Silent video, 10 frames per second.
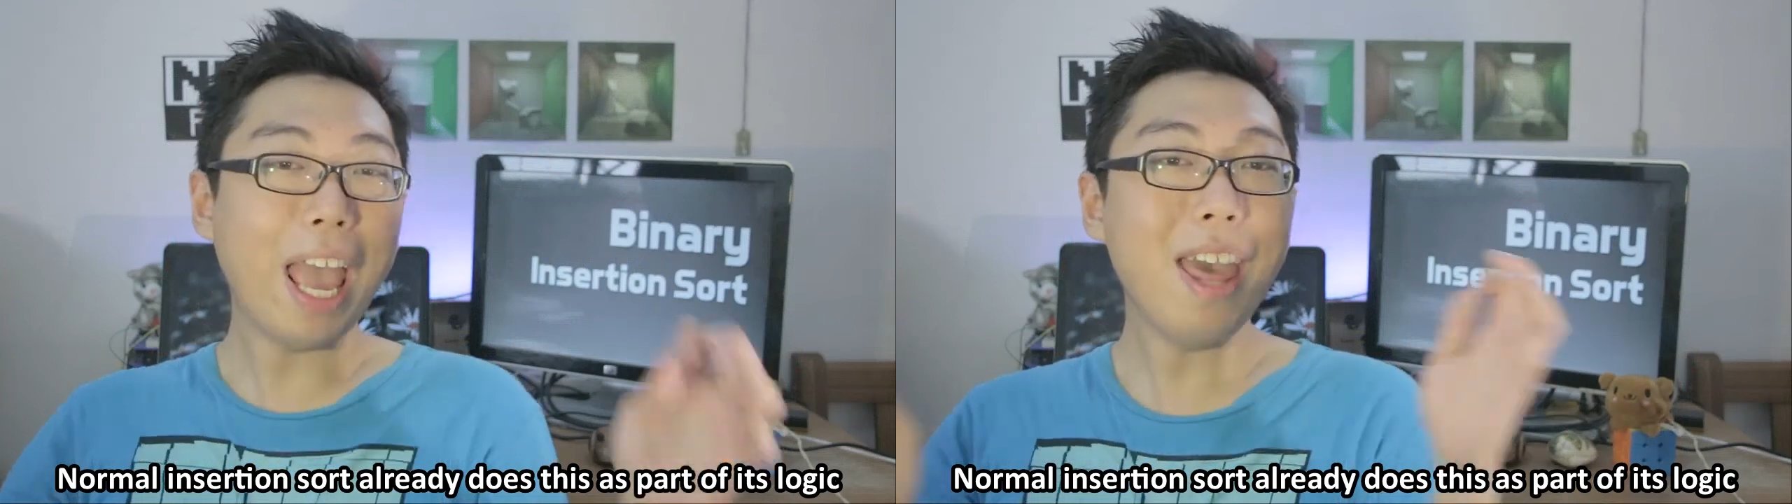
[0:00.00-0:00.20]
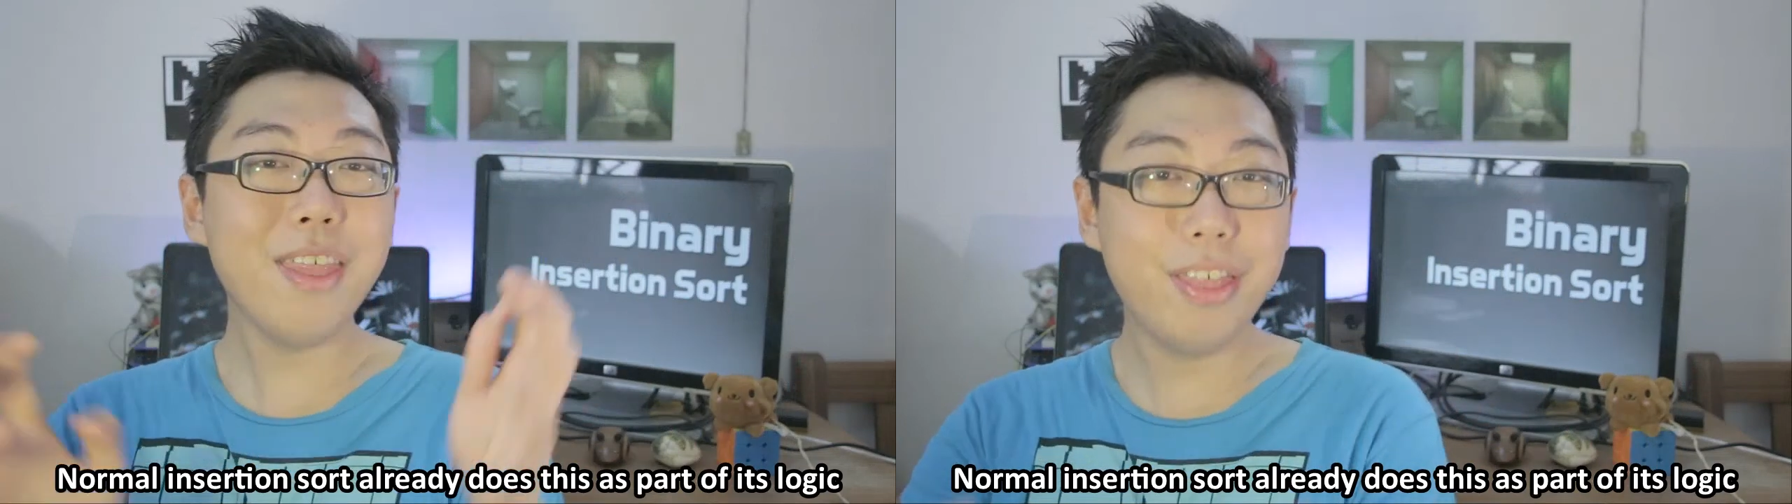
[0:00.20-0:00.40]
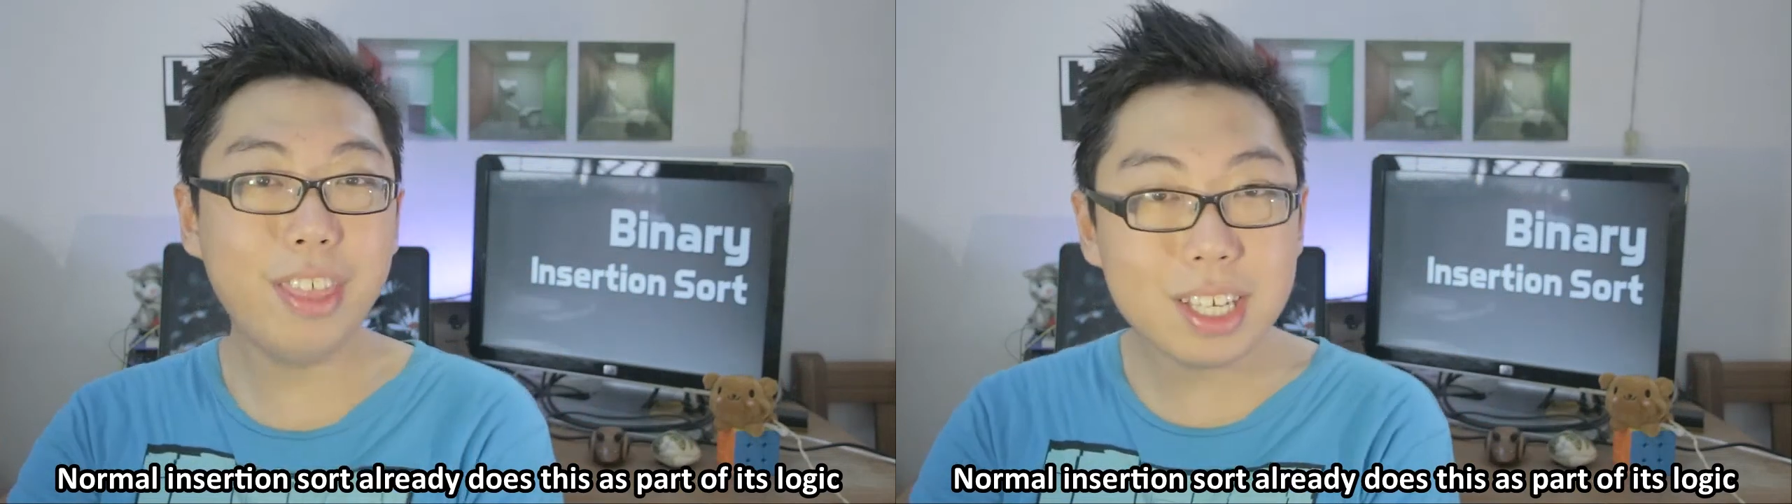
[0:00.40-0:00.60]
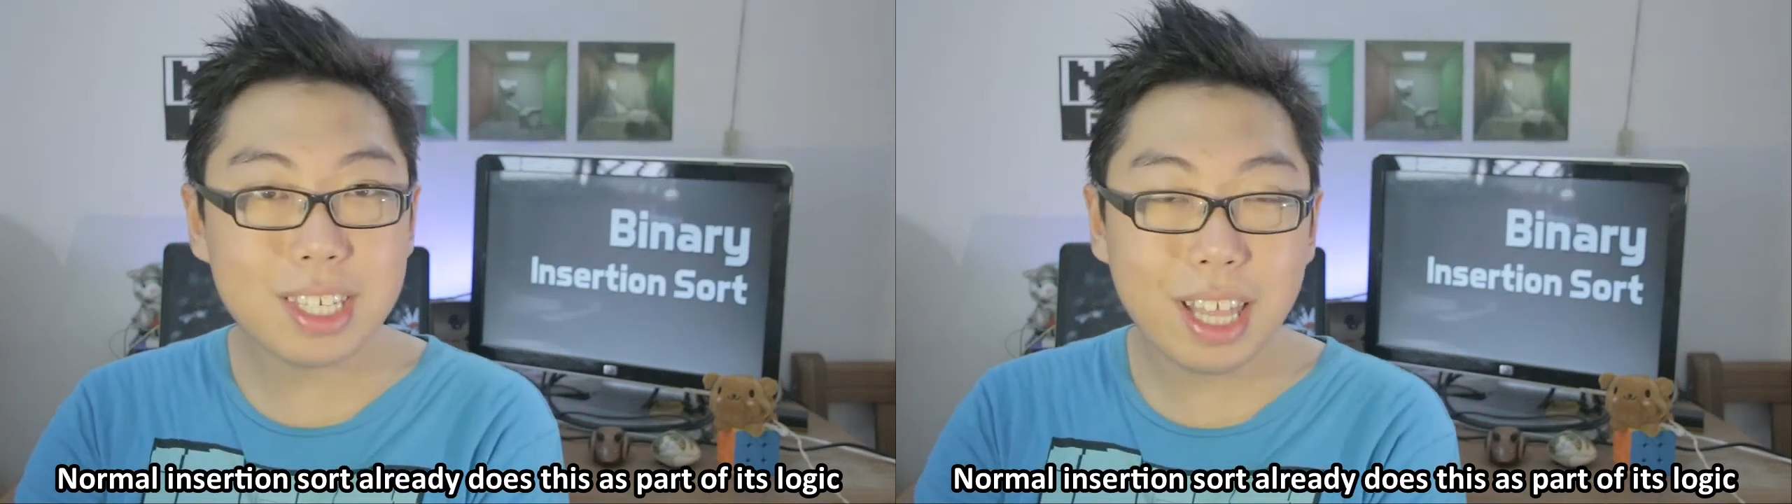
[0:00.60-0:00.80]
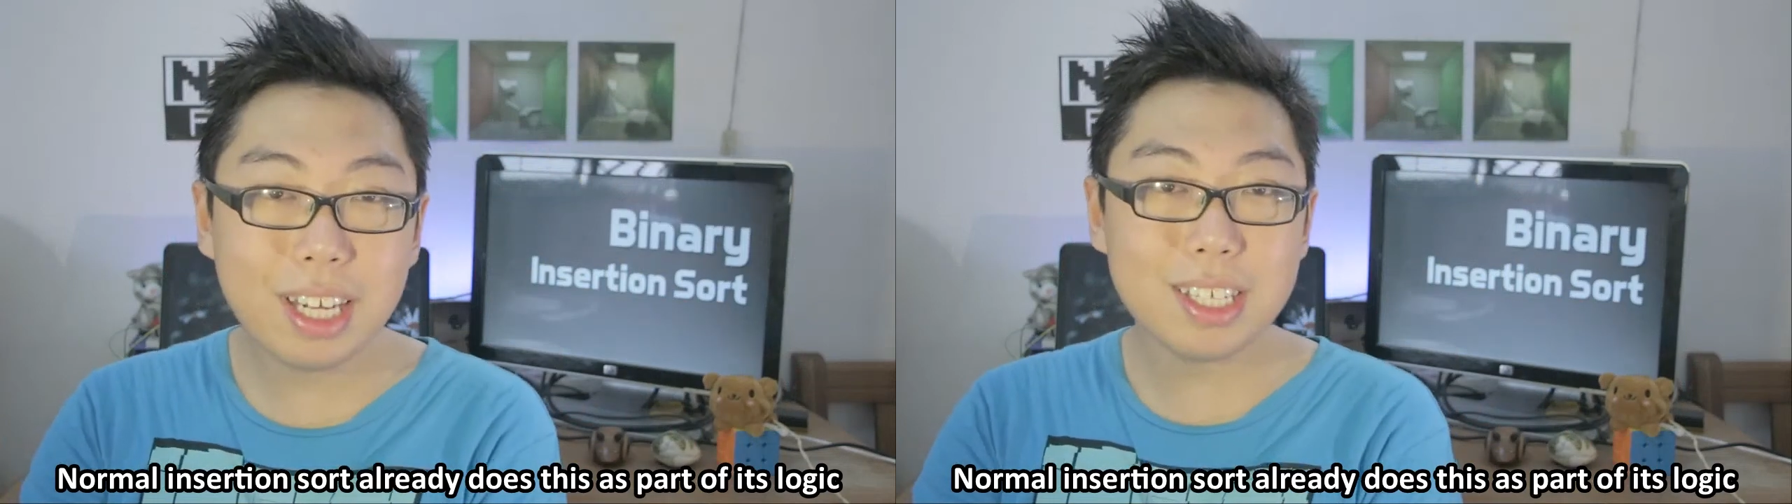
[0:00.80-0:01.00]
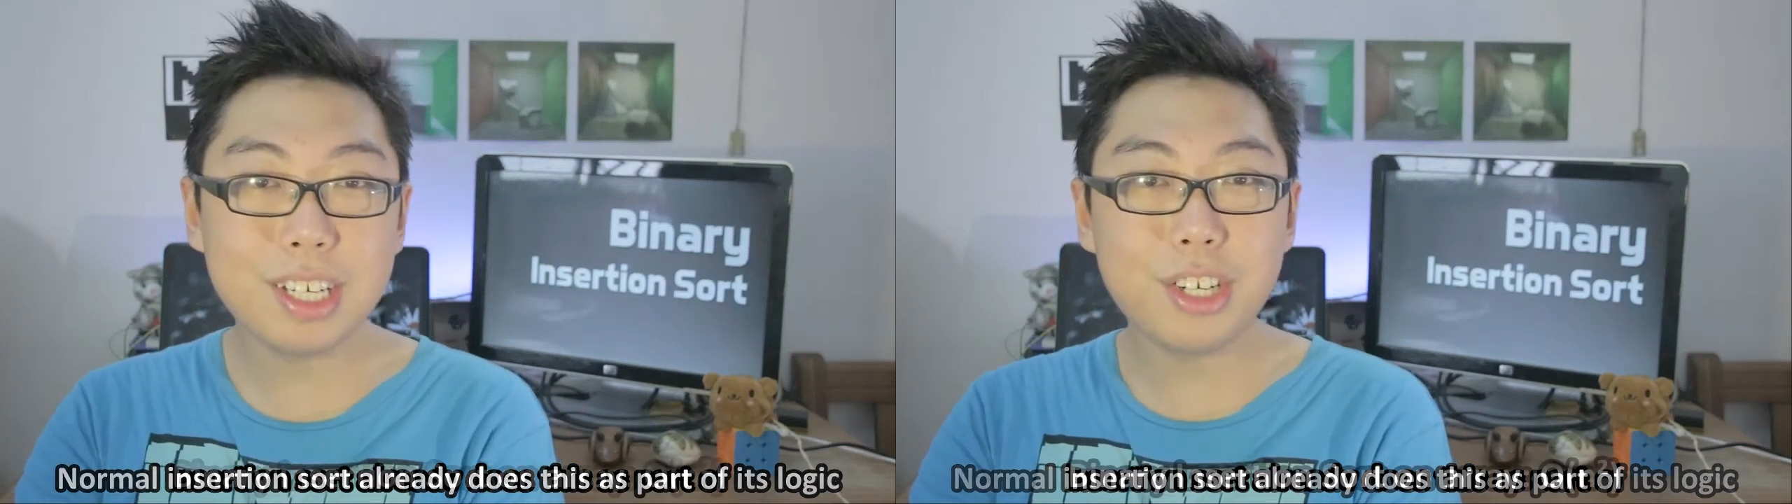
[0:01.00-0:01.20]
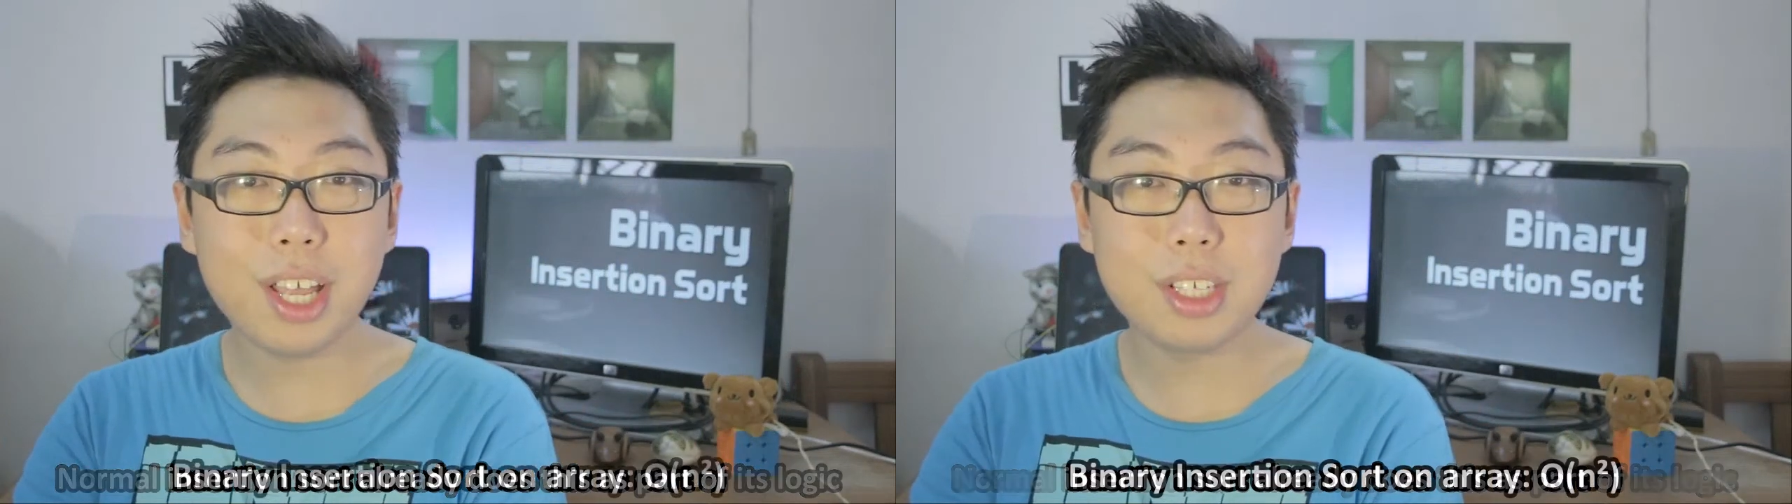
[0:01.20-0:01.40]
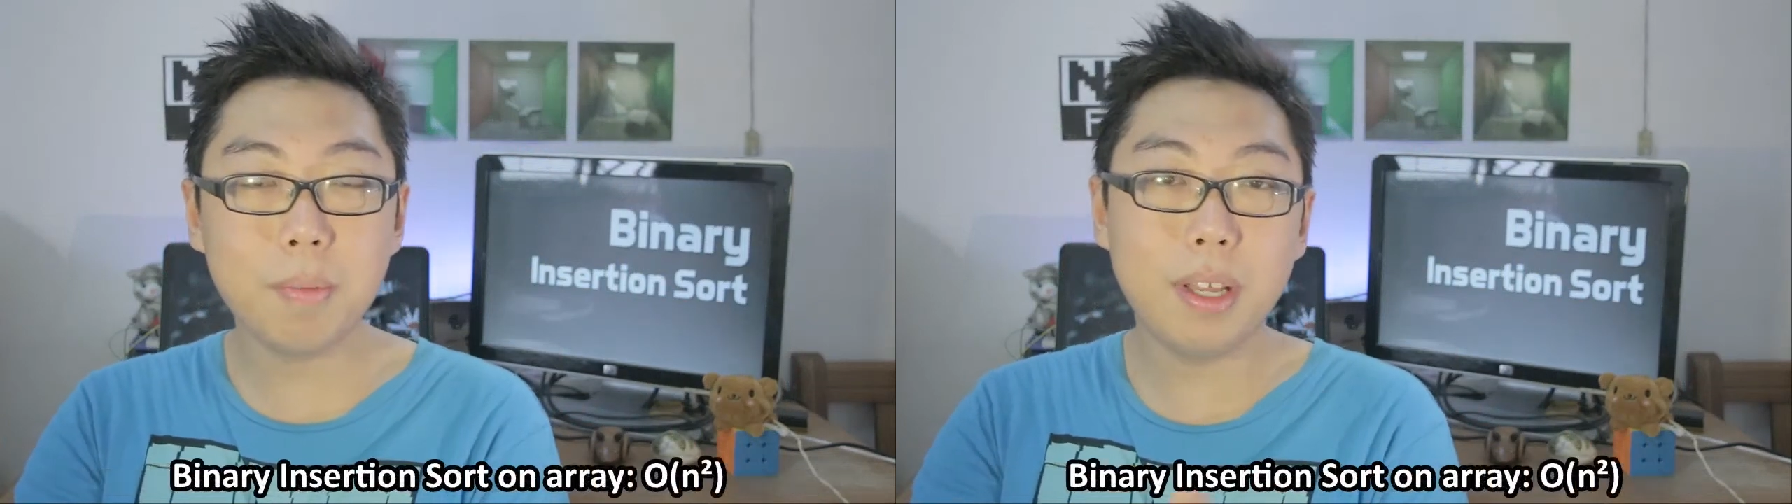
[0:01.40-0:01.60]
And this, ladies and
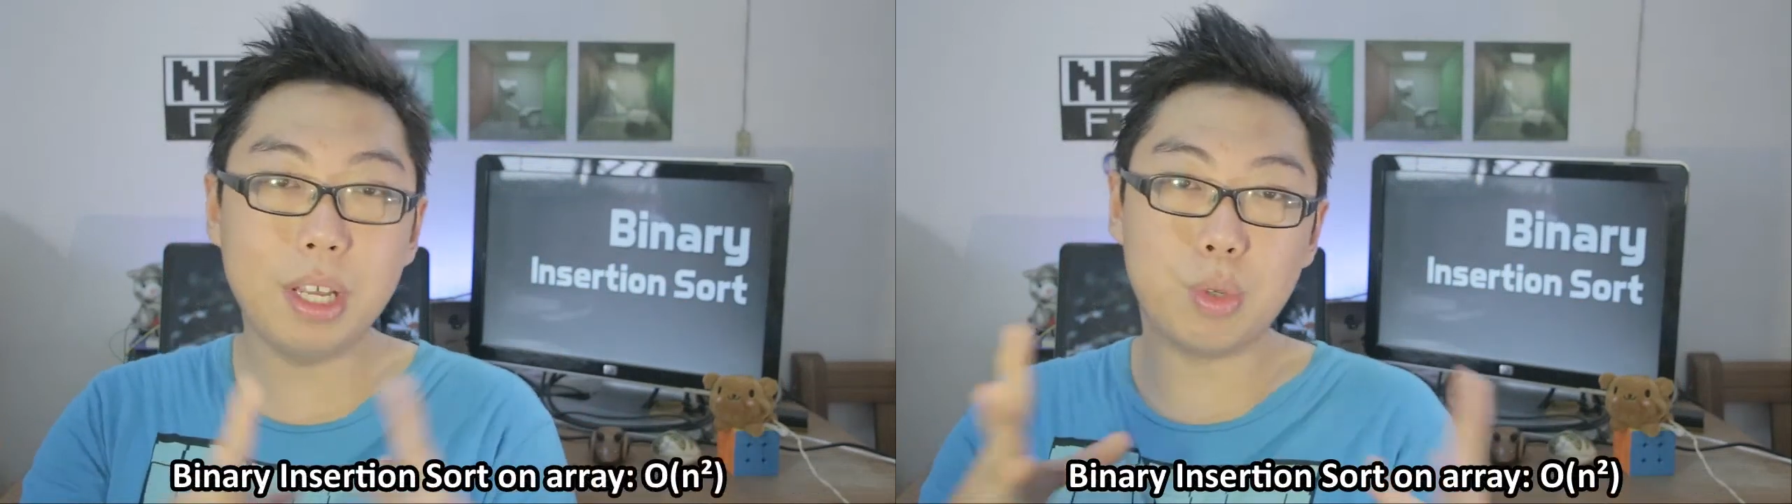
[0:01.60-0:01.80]
gentlemen,